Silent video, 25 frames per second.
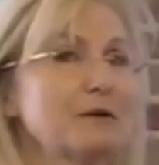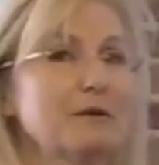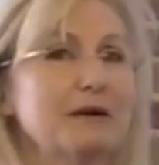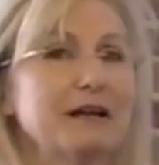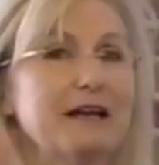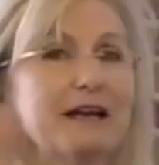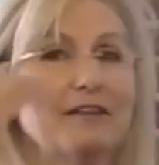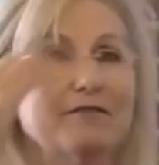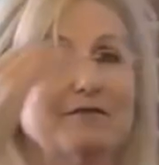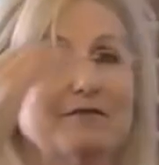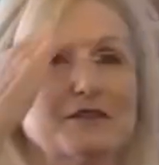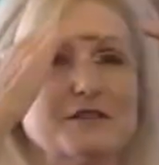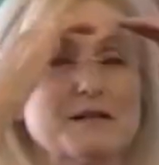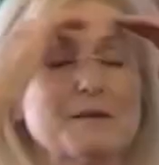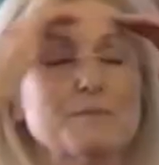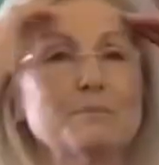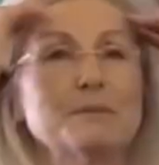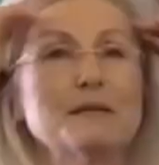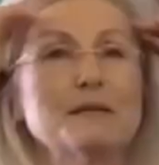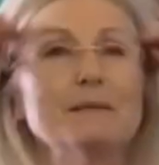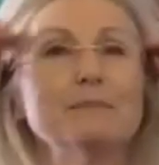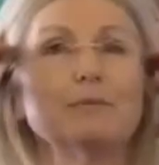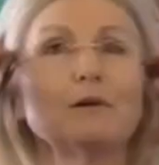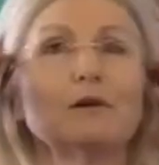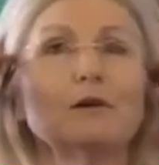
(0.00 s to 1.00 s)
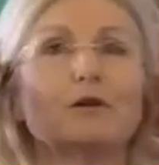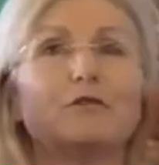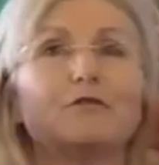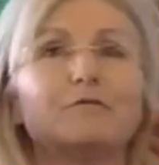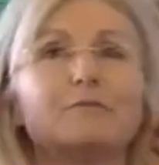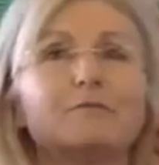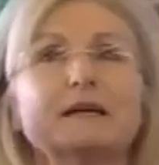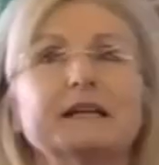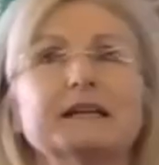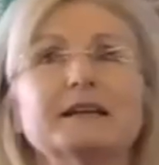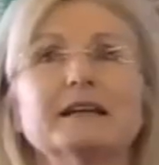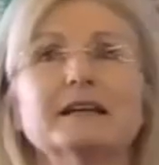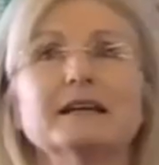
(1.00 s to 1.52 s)
we have some people who've
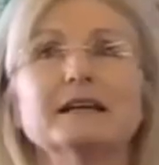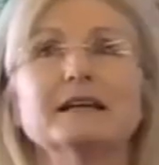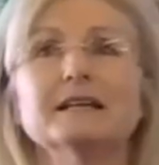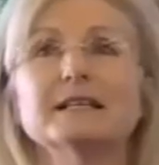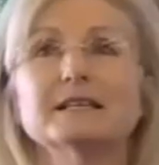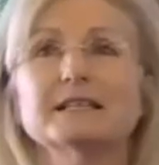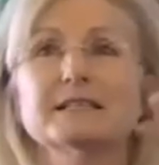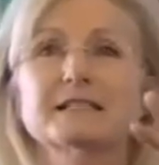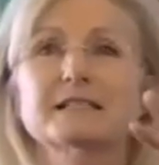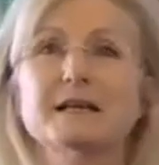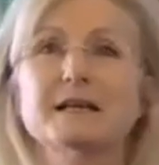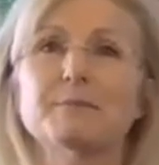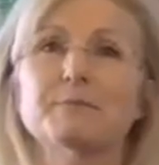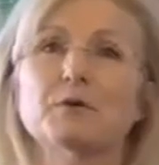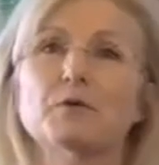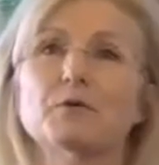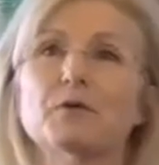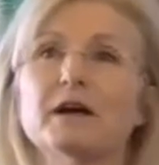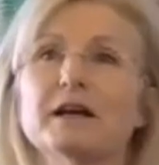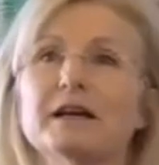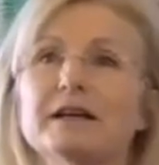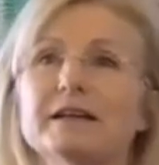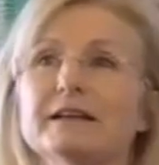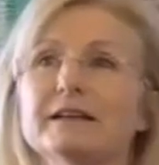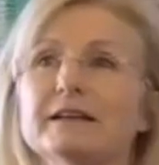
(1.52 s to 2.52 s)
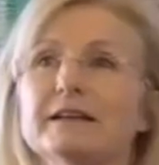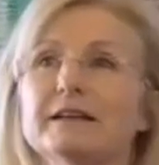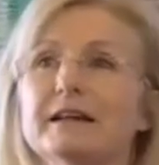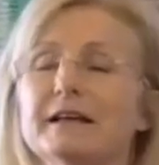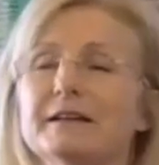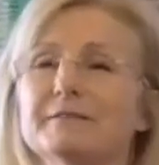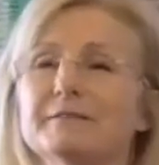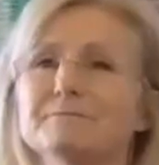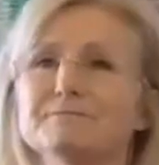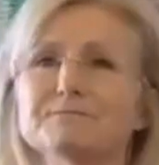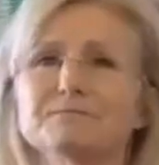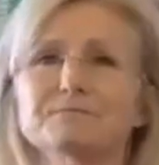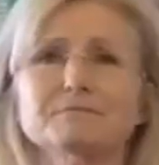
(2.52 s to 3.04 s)
been separated
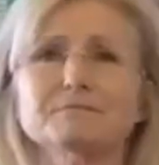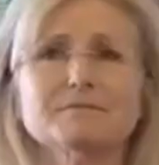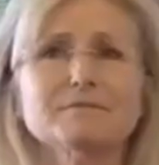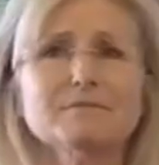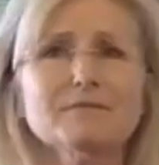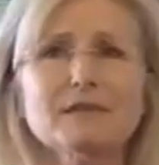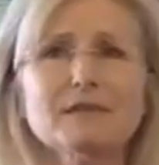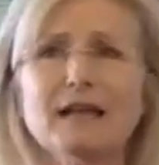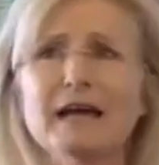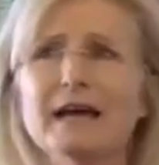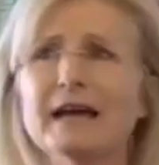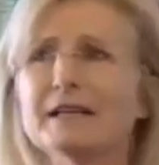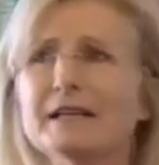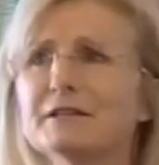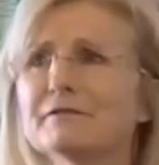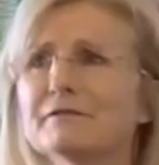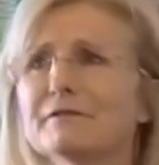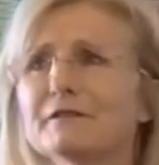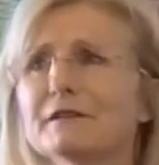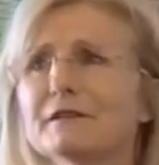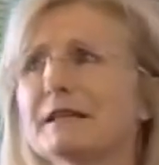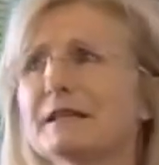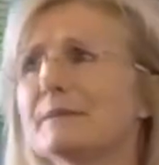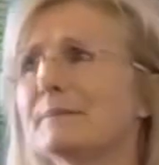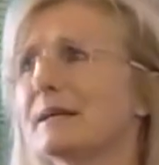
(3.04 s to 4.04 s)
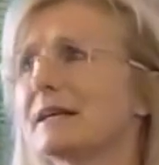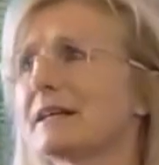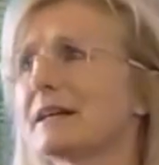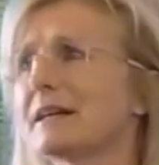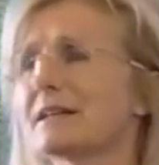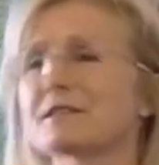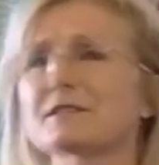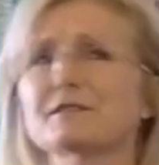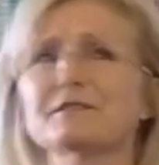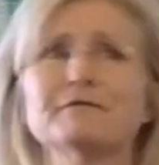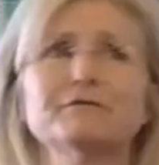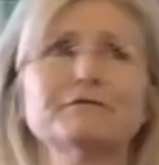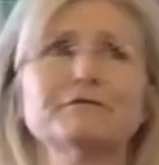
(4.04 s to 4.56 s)
and had to flee
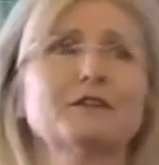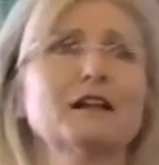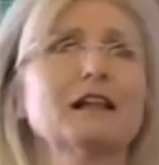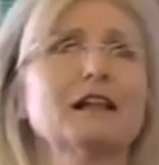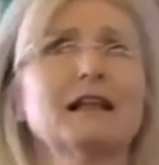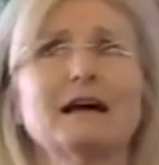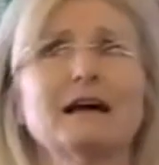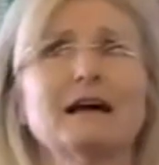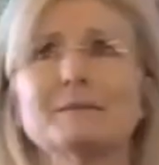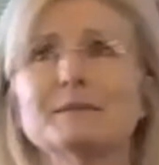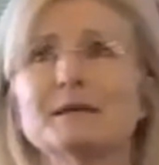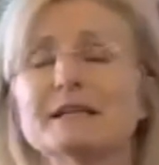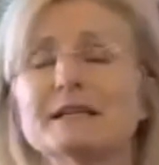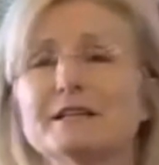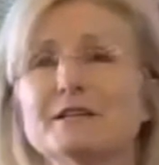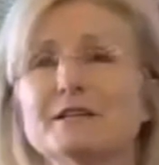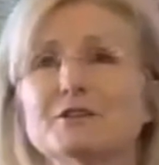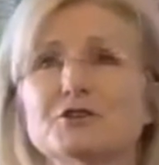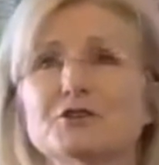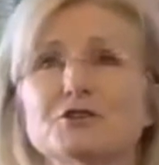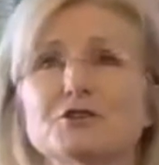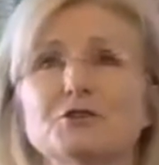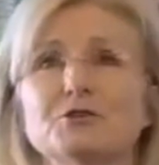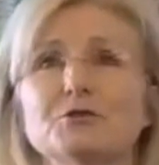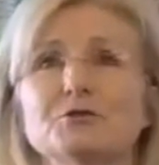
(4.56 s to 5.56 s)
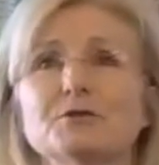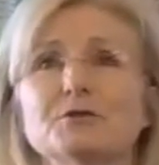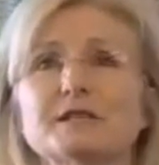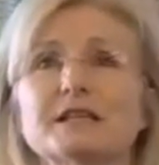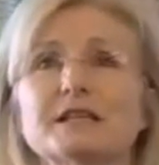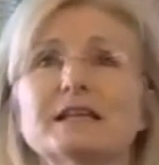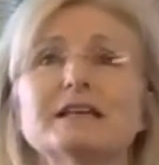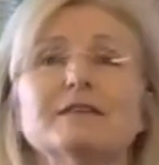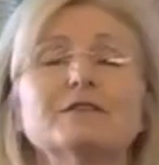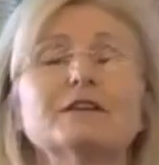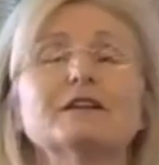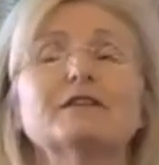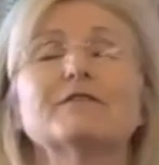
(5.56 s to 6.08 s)
because of climate issues.
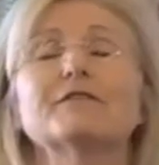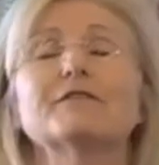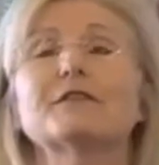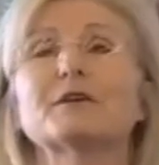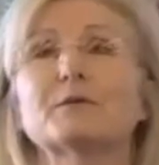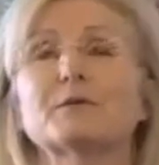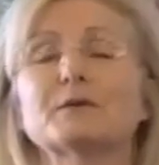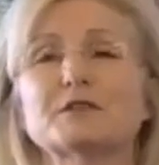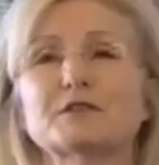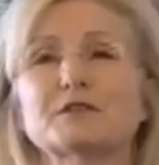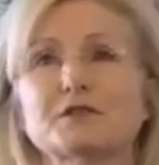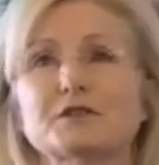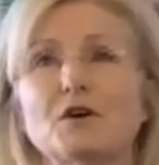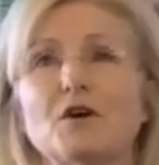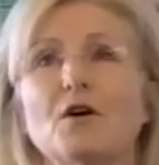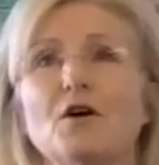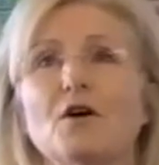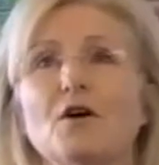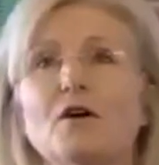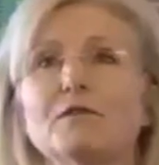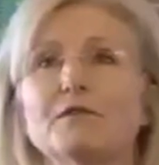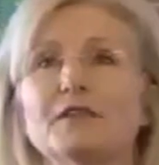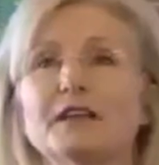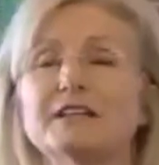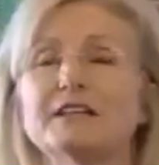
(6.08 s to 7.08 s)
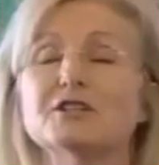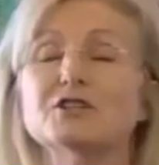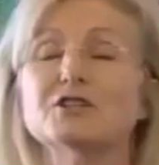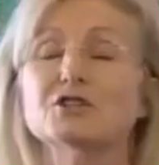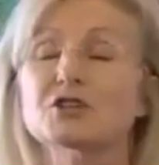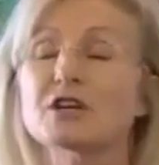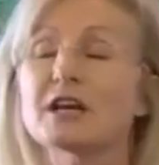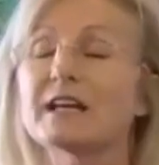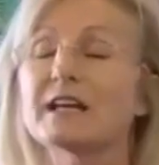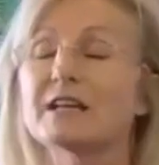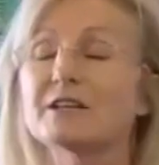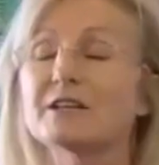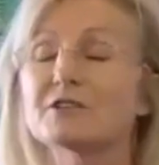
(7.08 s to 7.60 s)
Even if they're resolved, they
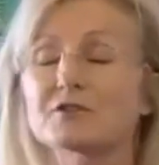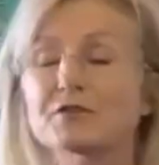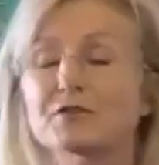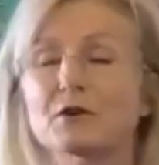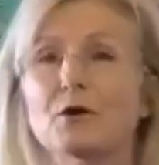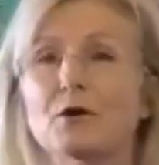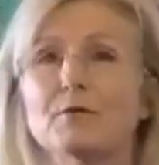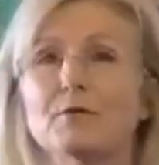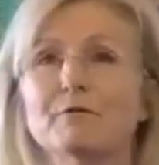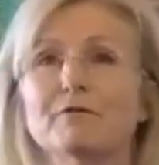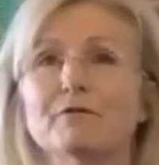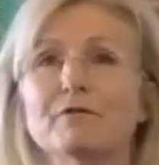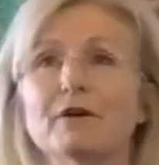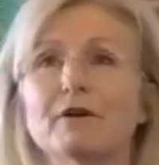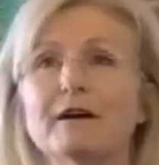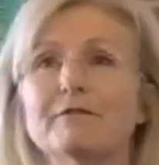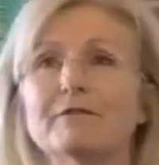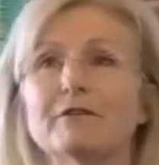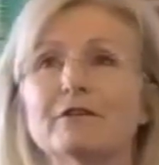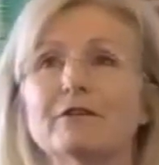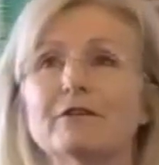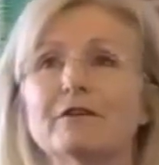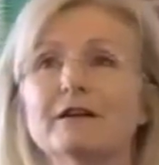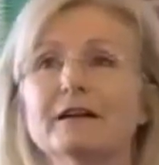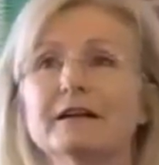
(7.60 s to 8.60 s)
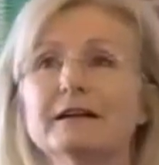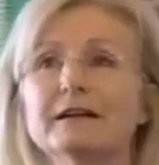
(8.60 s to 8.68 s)
change their home forever